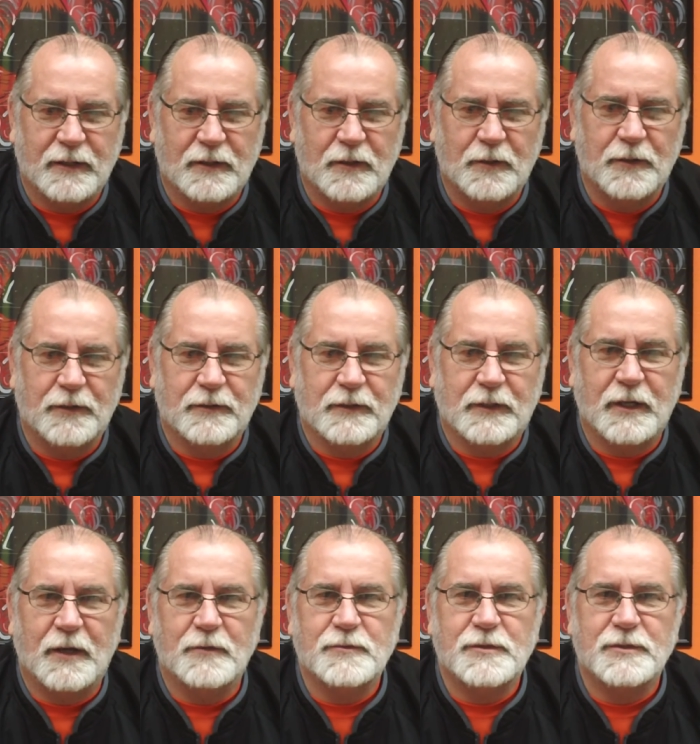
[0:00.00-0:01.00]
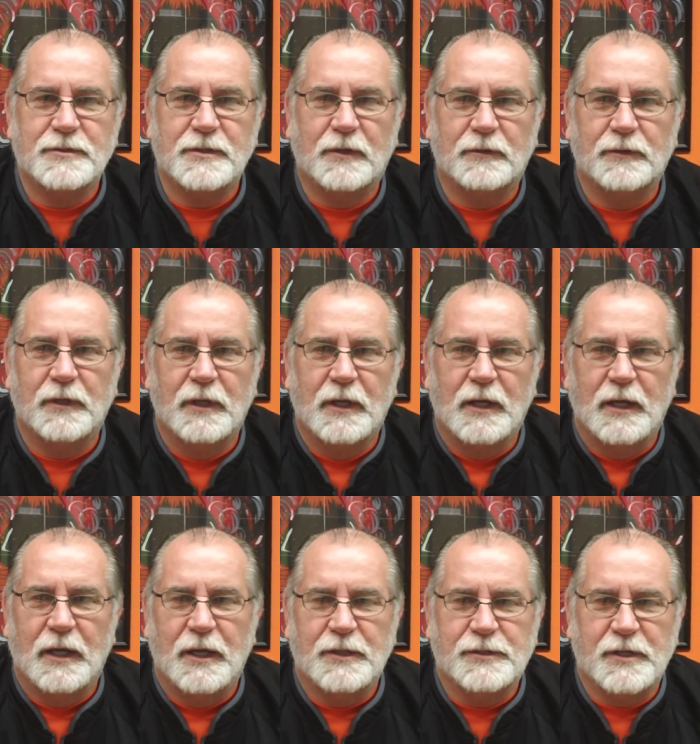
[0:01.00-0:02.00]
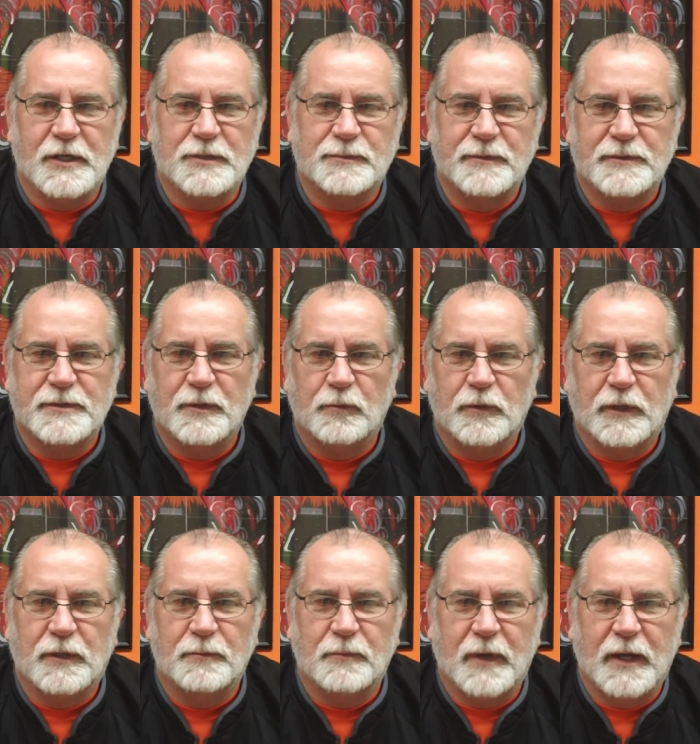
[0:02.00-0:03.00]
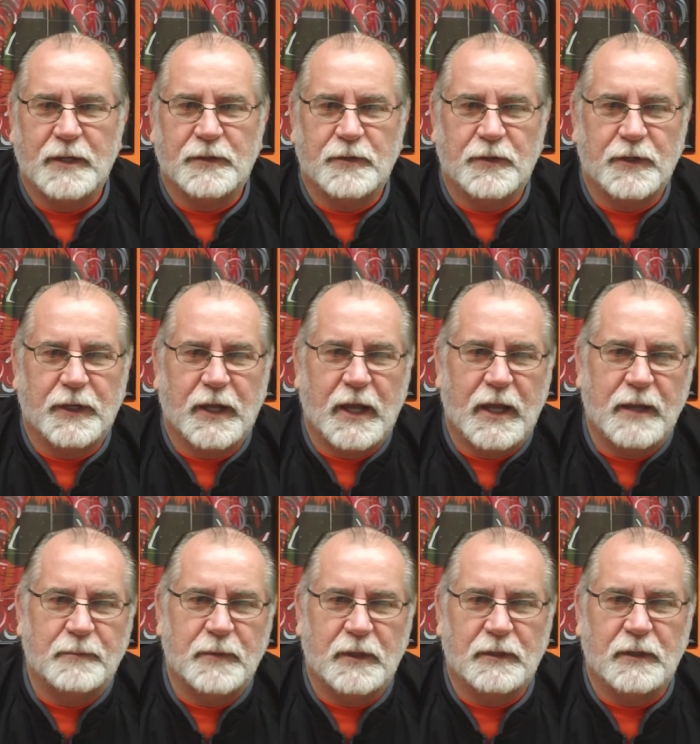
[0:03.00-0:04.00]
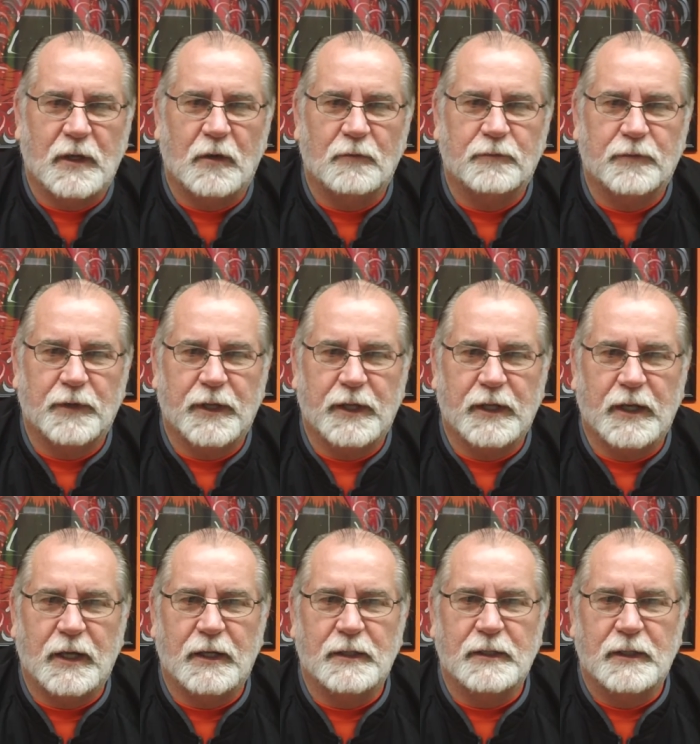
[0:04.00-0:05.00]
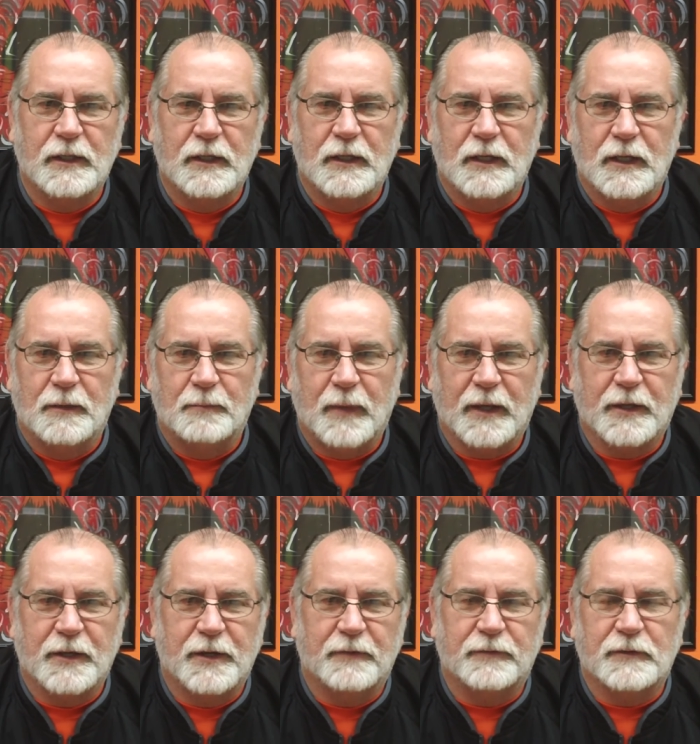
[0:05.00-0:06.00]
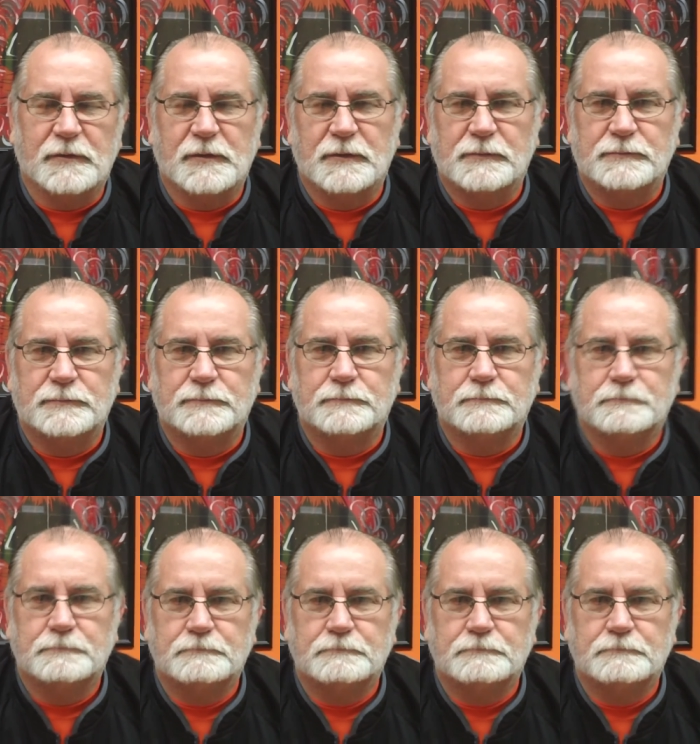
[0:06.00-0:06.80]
including the coaches, on adjustments that we can make during the game and hopefully make a difference.